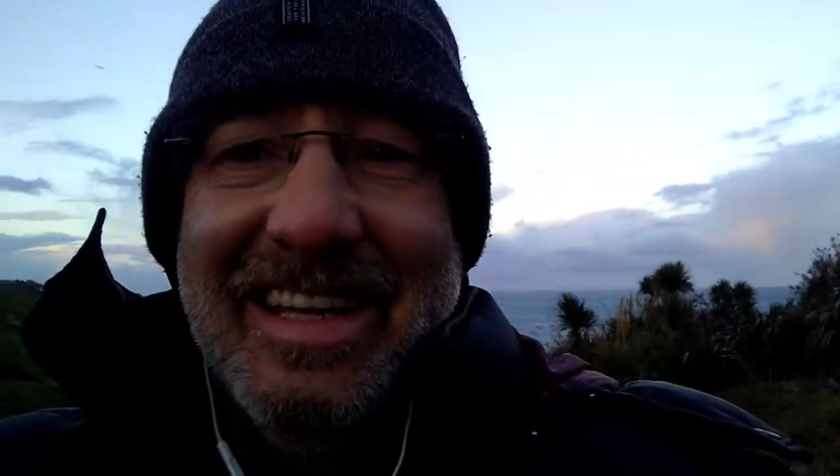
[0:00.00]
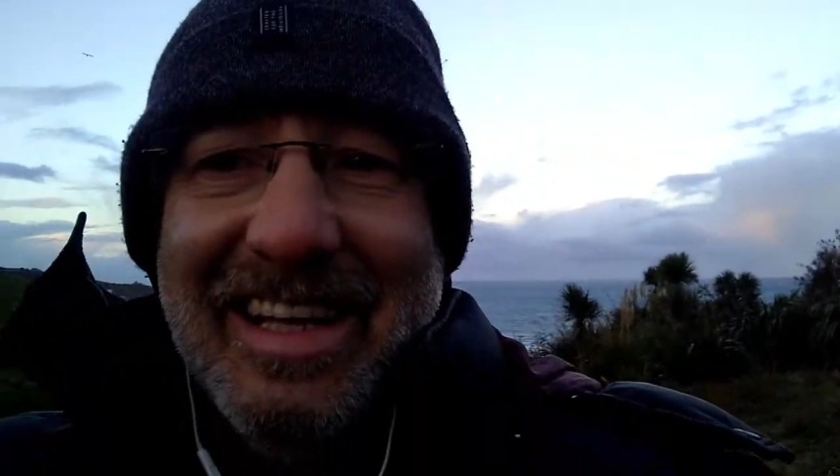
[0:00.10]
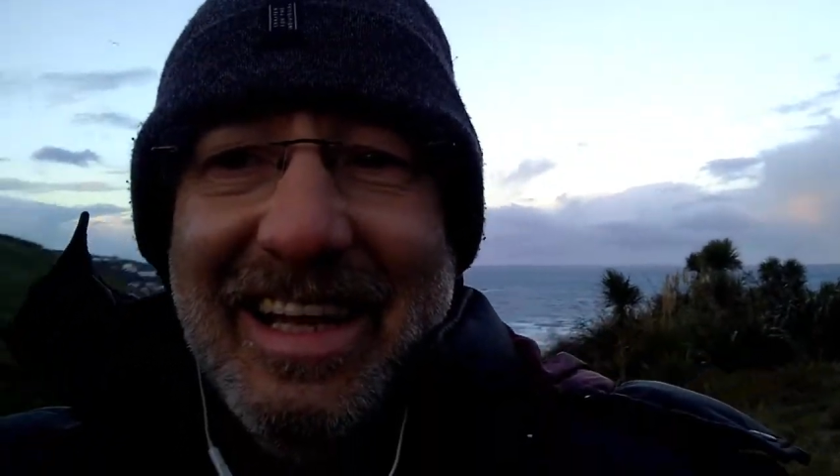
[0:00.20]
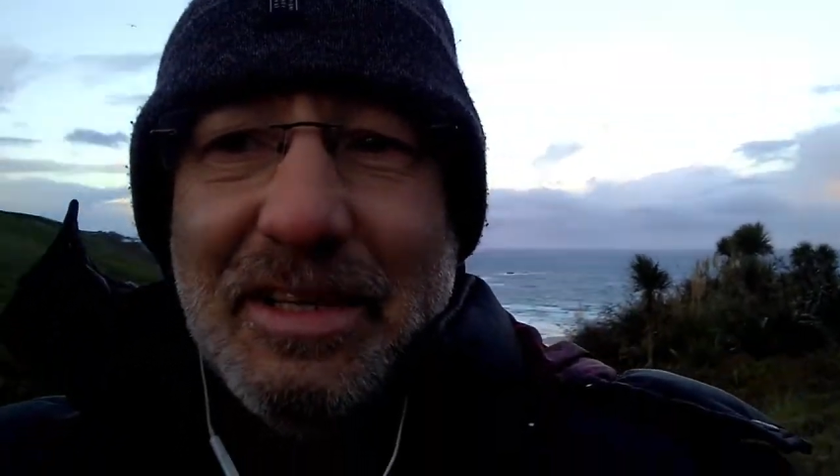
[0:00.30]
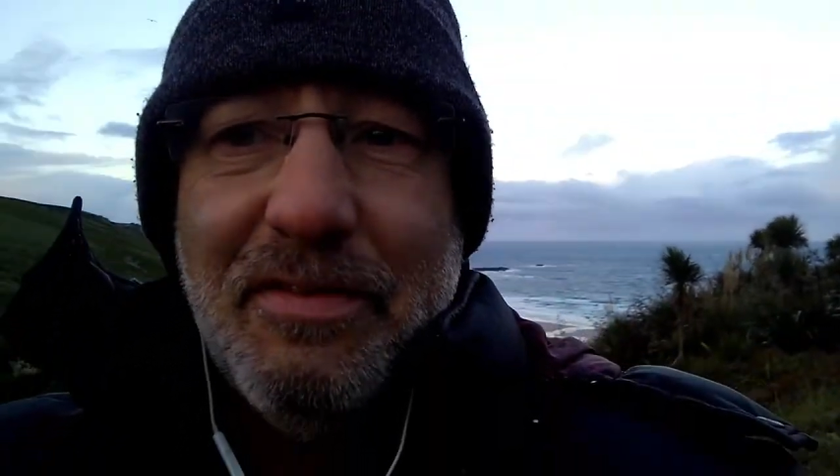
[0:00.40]

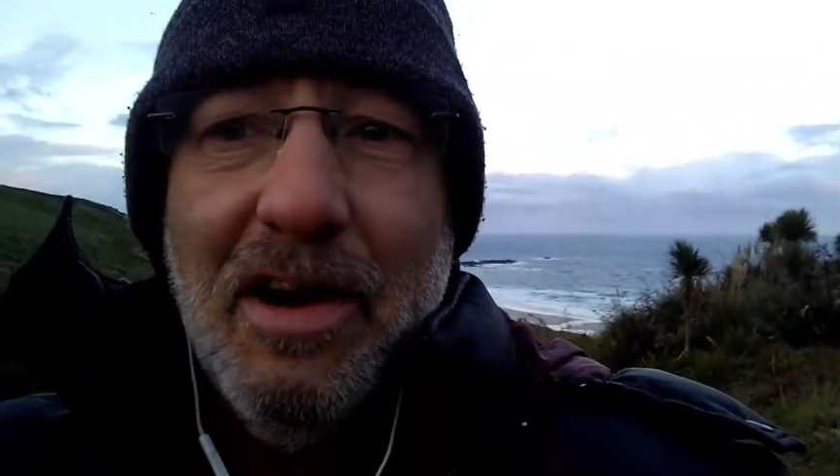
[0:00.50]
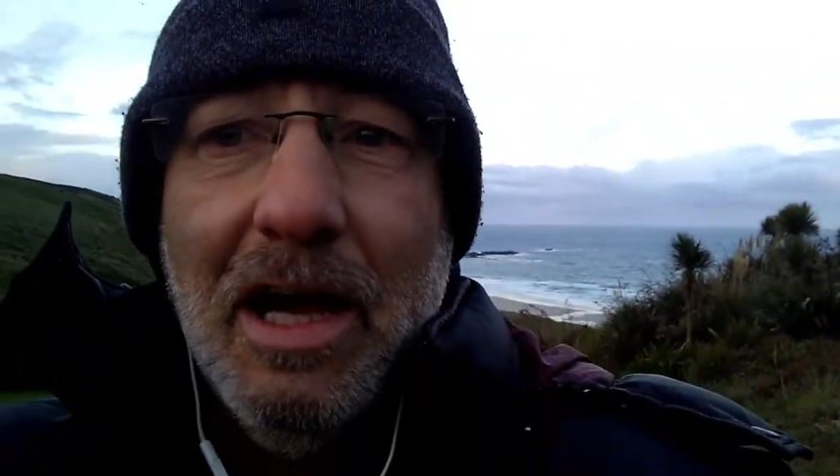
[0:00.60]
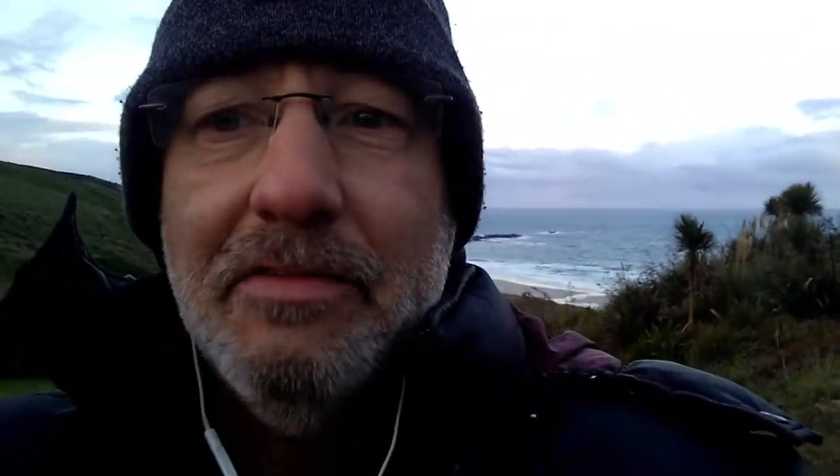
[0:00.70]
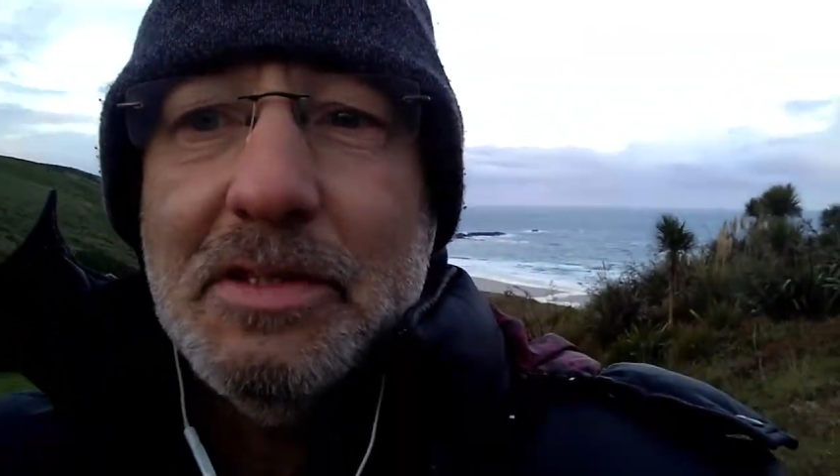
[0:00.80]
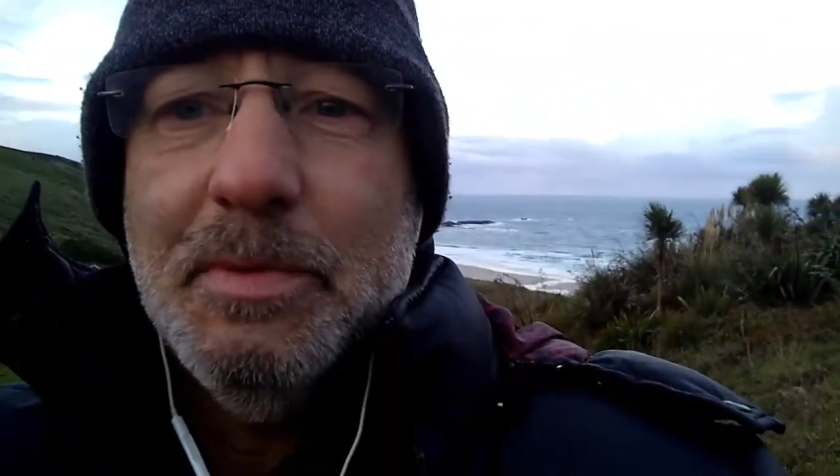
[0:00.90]
The last
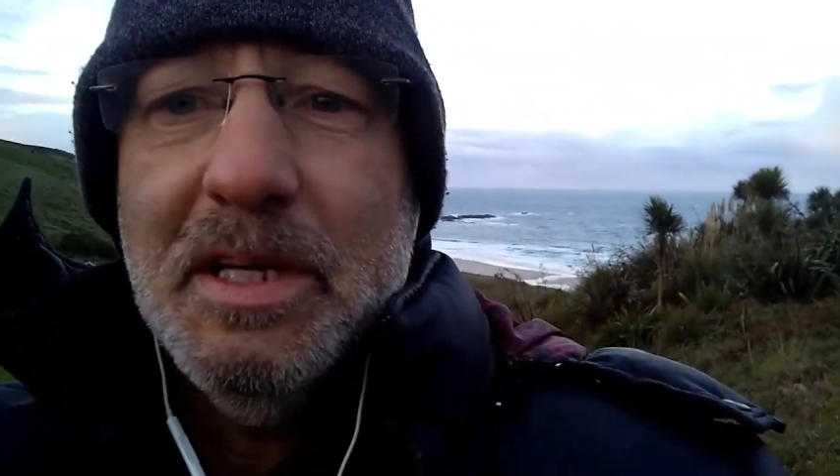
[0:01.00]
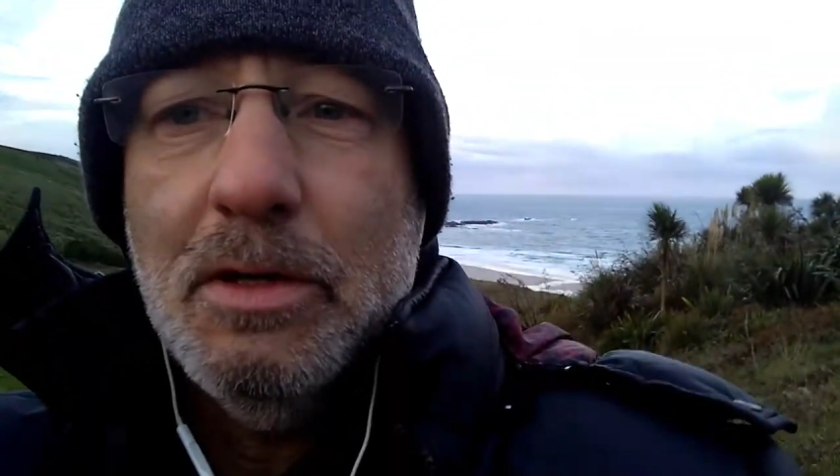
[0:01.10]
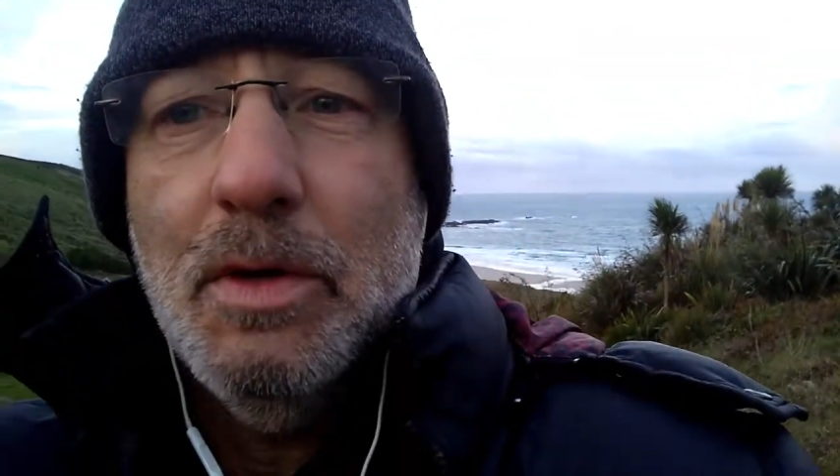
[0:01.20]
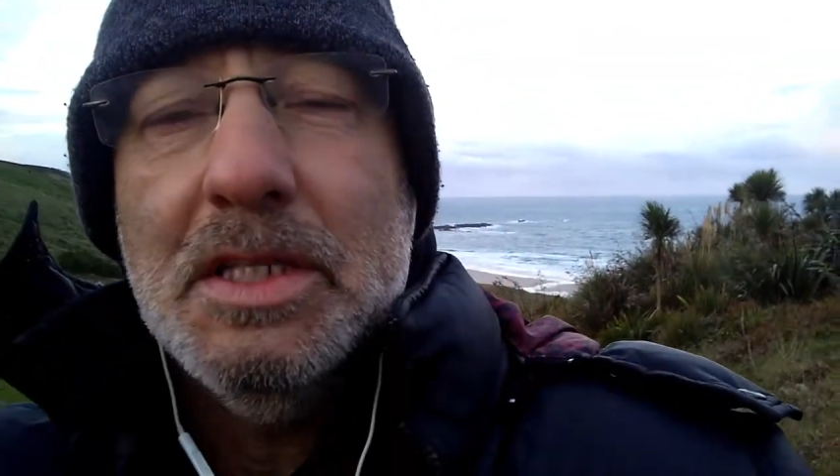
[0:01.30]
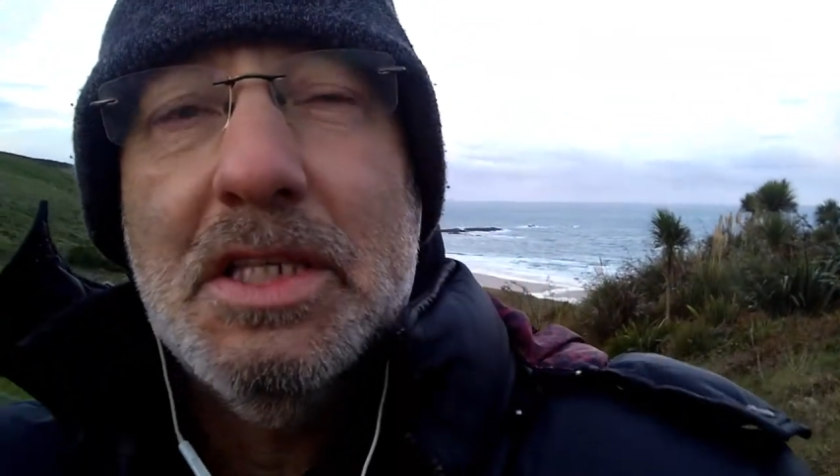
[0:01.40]
five has been
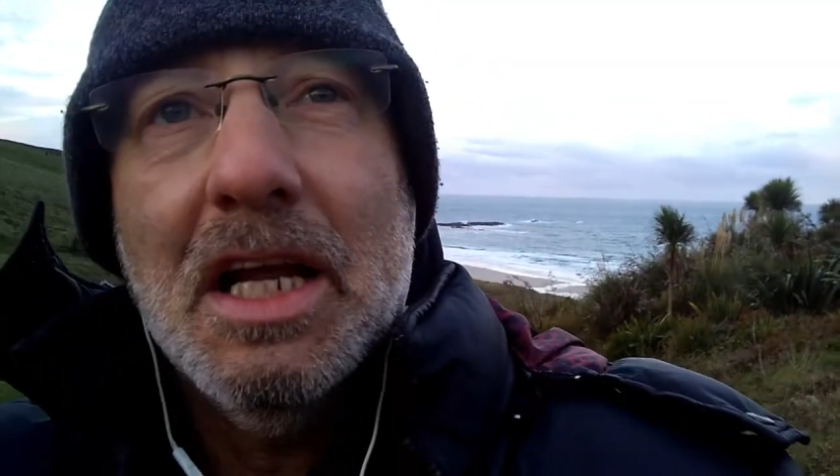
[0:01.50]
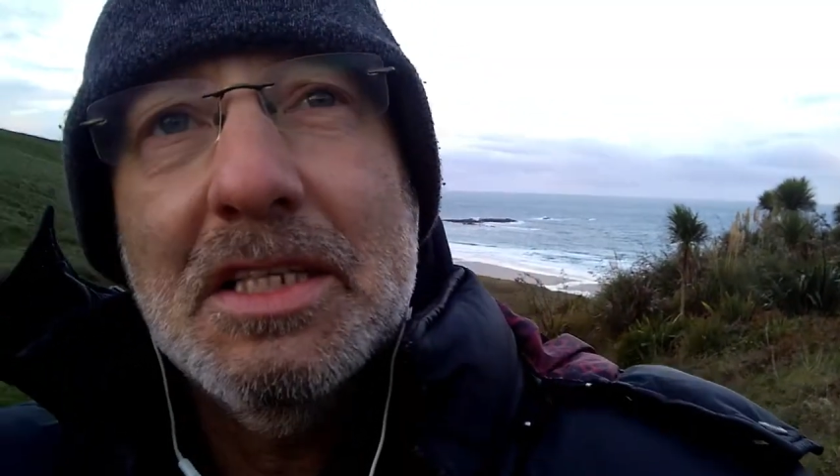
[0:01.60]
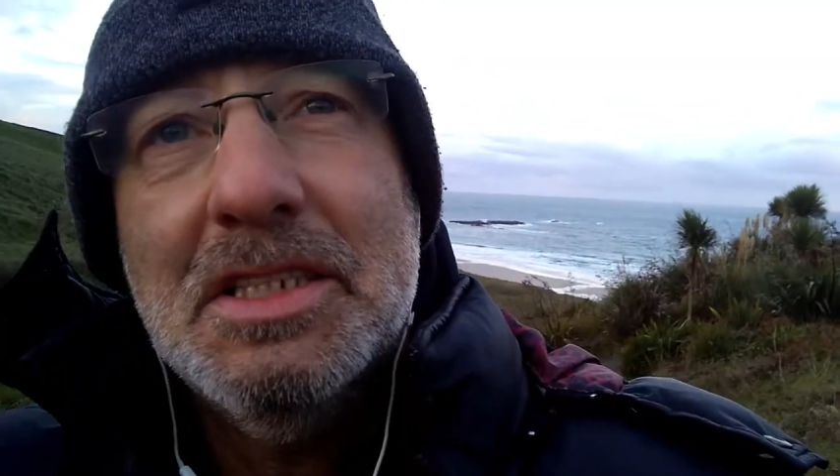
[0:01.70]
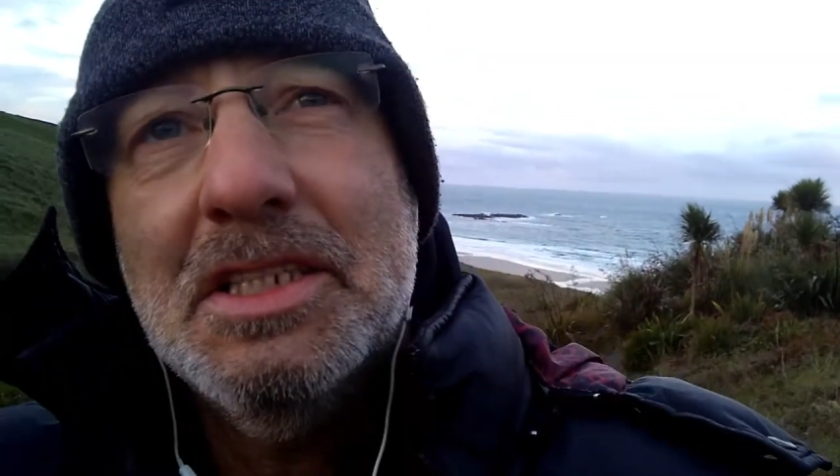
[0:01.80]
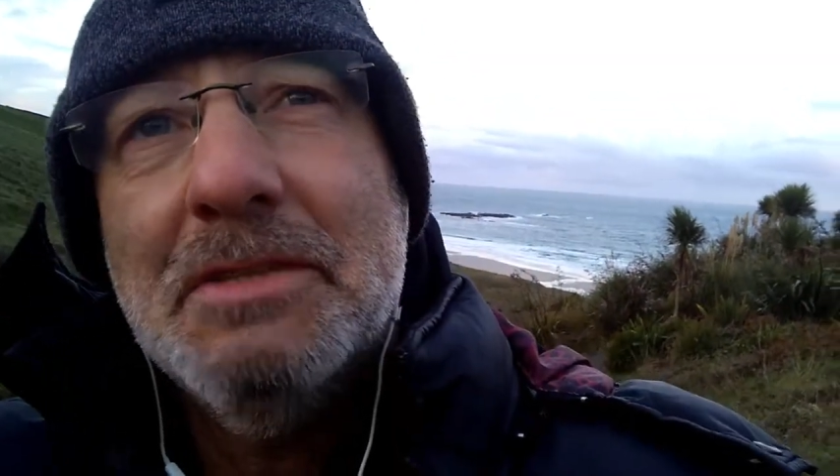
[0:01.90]
quite
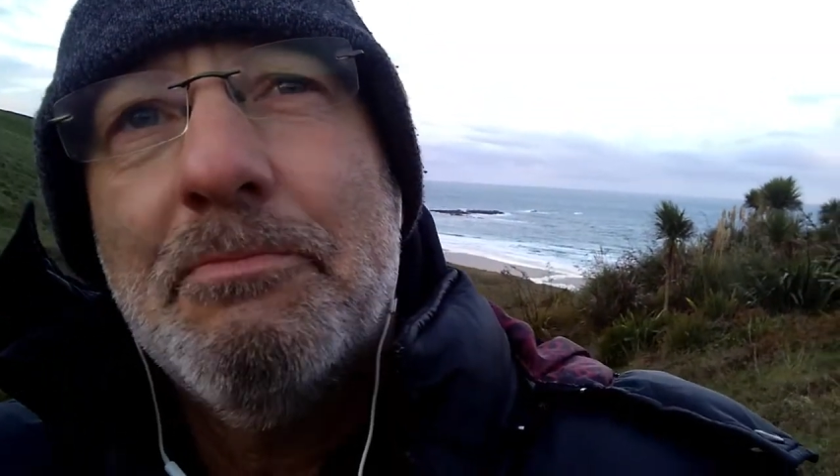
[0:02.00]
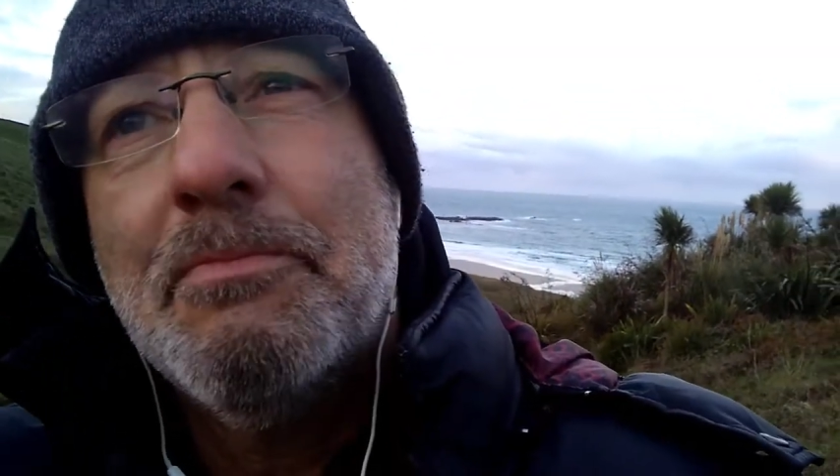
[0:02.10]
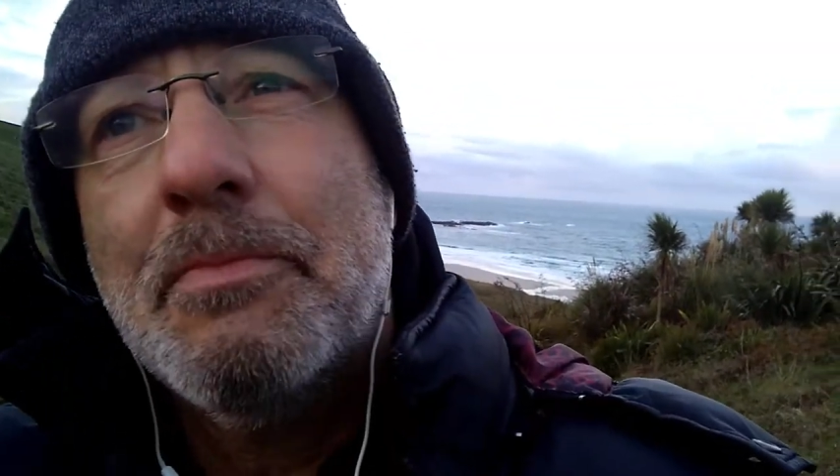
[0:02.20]
challenging.